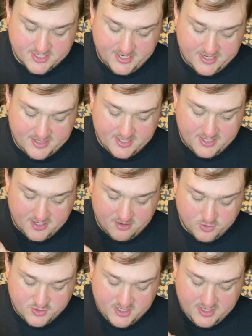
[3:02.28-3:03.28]
and the
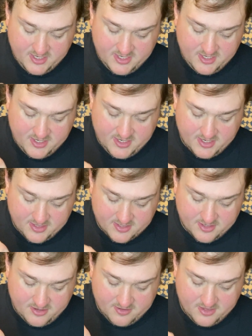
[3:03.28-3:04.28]
rotini
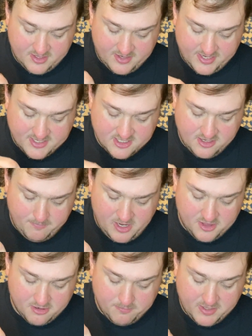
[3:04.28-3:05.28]
and the nice
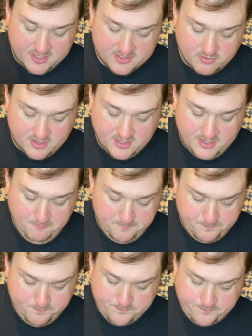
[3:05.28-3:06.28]
other beans. What are they?
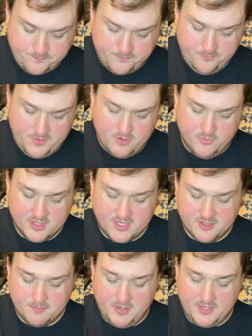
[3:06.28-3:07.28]
What are the
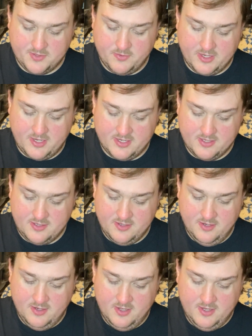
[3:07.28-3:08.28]
other beans we got?
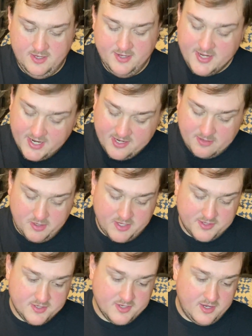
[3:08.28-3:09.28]
Kidney
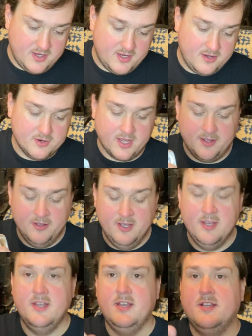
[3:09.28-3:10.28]
beans. Okay.
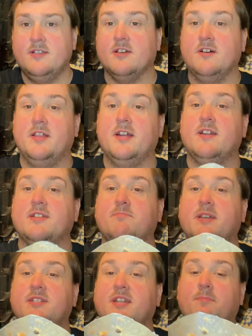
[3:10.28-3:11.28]
So there it is,
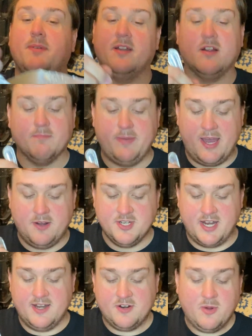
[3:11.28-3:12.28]
mixed up in our pouch.
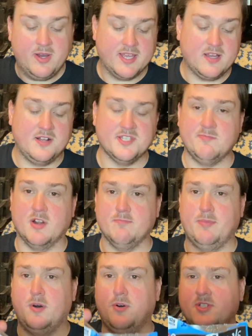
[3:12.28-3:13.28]
I don't know why they call it smart
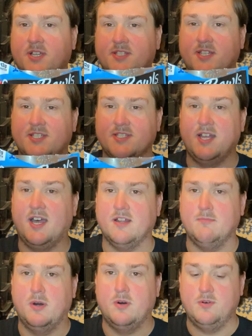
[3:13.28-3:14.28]
bowls, because this is not a
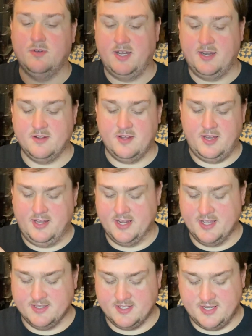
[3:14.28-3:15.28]
bowl. I
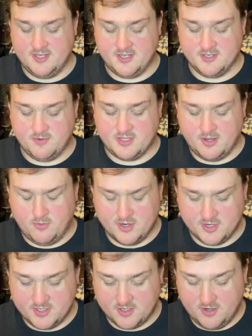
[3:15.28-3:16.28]
guess that's just what they
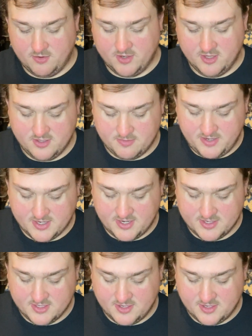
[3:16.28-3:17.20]
wanted to go with to make it,